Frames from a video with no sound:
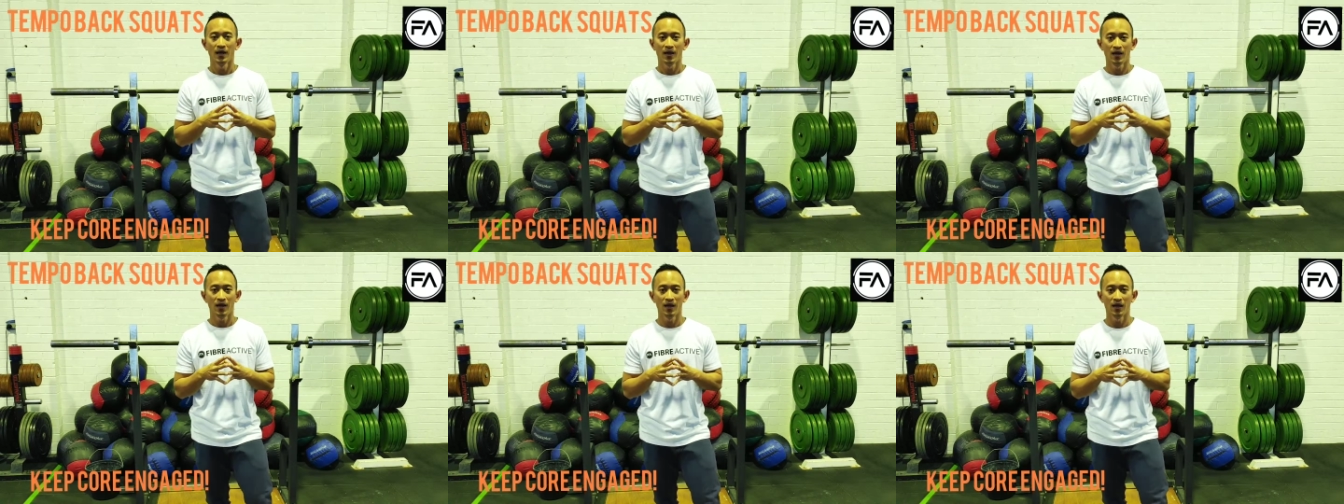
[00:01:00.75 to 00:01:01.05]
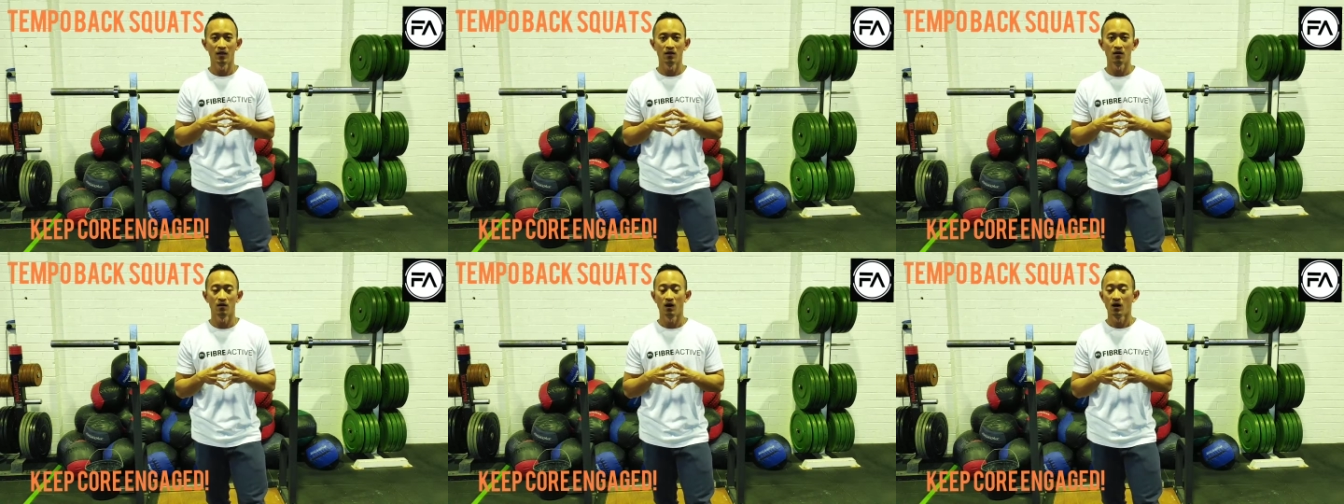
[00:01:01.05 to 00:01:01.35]

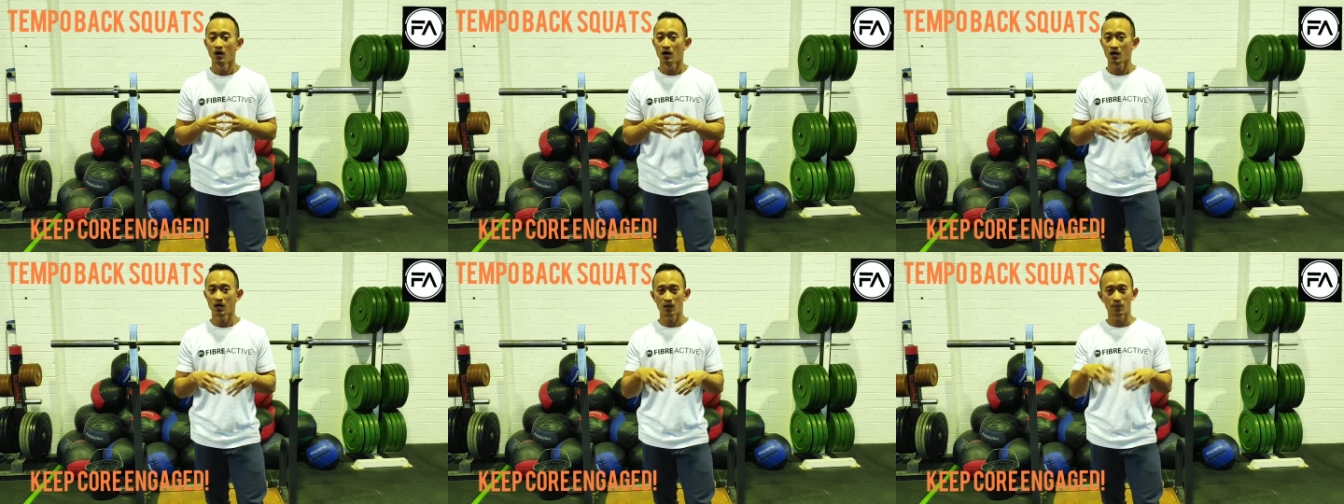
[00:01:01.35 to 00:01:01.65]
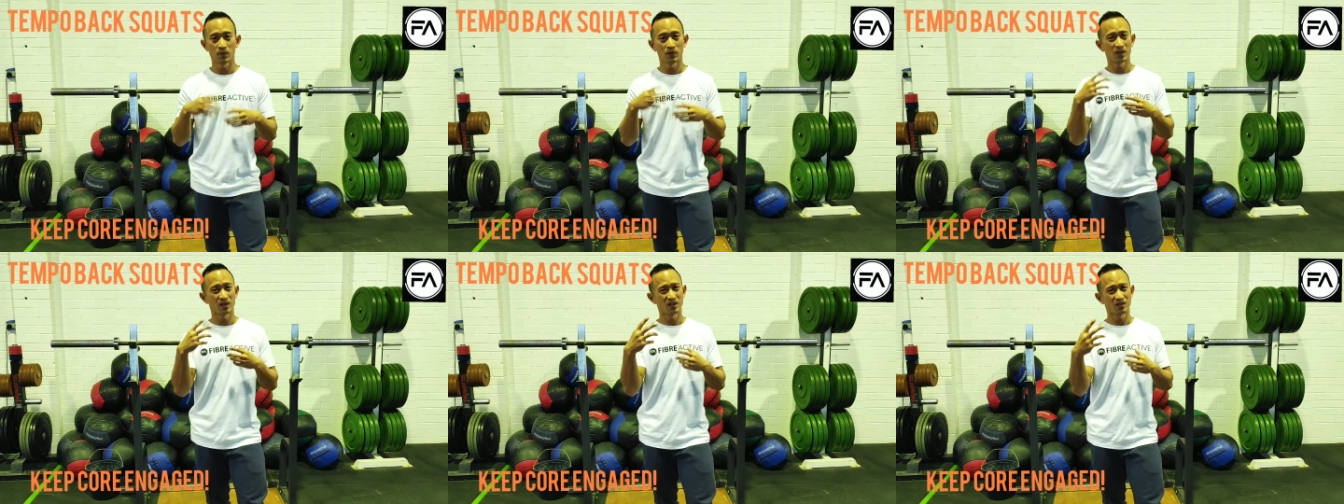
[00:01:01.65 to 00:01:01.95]
And a
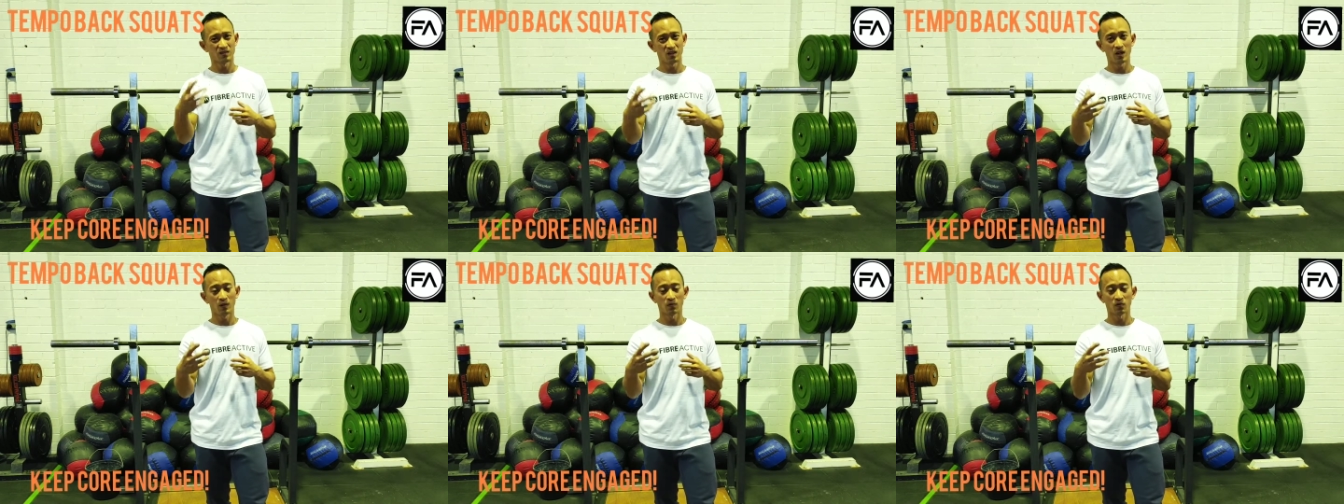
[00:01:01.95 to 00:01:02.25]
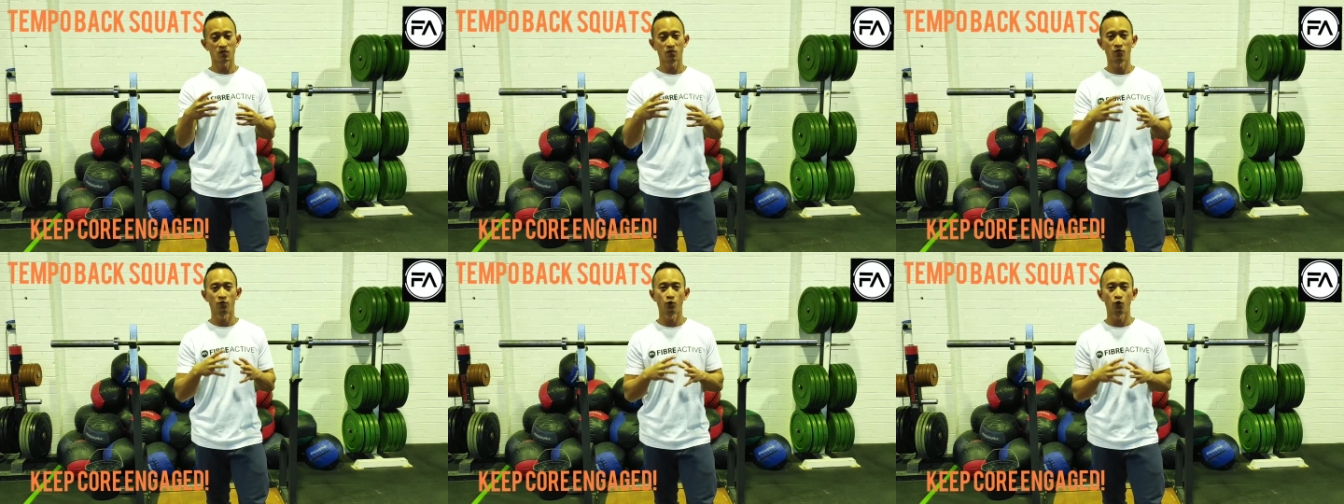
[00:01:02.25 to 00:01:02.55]
couple of
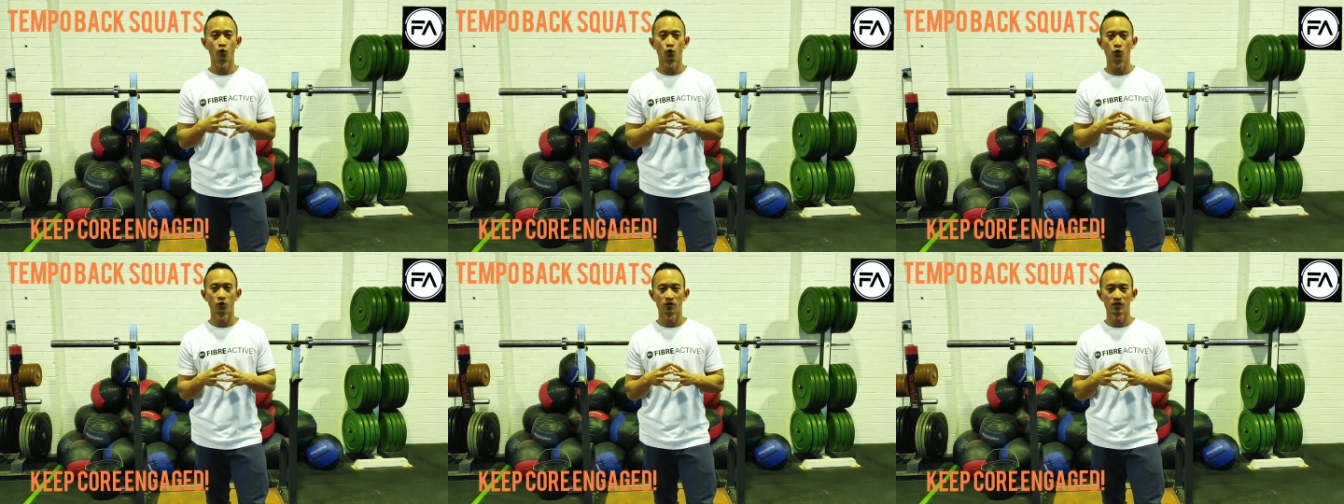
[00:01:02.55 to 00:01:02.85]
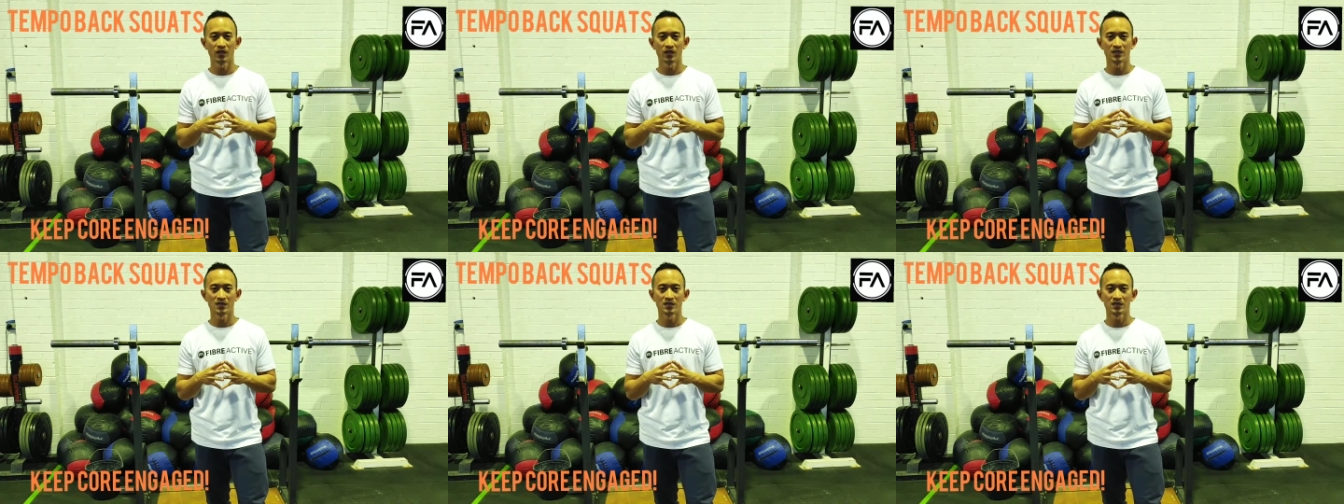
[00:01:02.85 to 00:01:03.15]
tips for
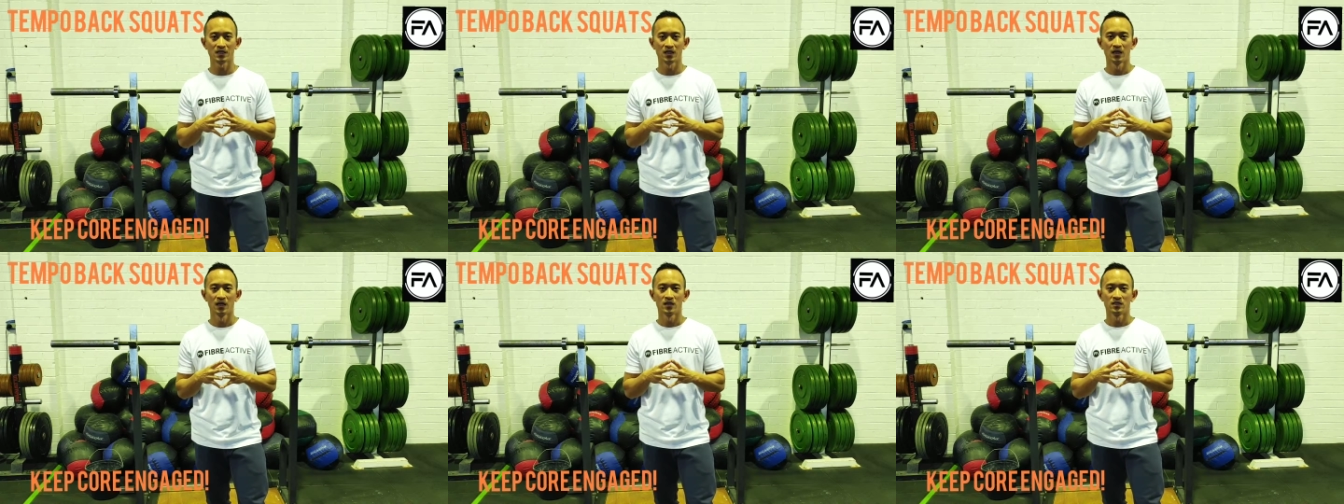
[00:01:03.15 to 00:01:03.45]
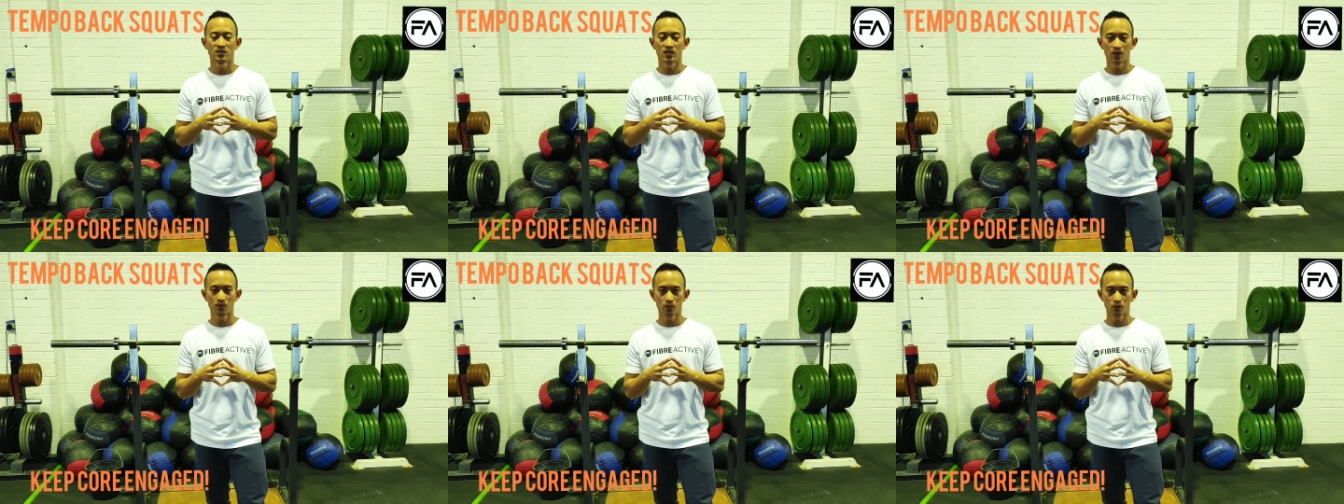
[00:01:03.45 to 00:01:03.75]
this
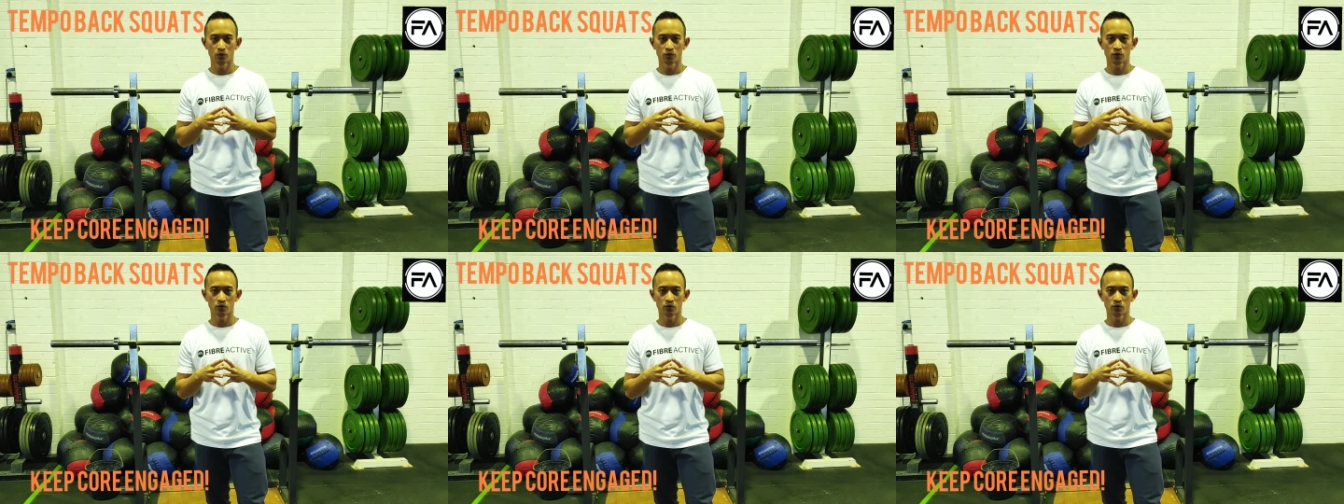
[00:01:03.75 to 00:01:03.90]
tempo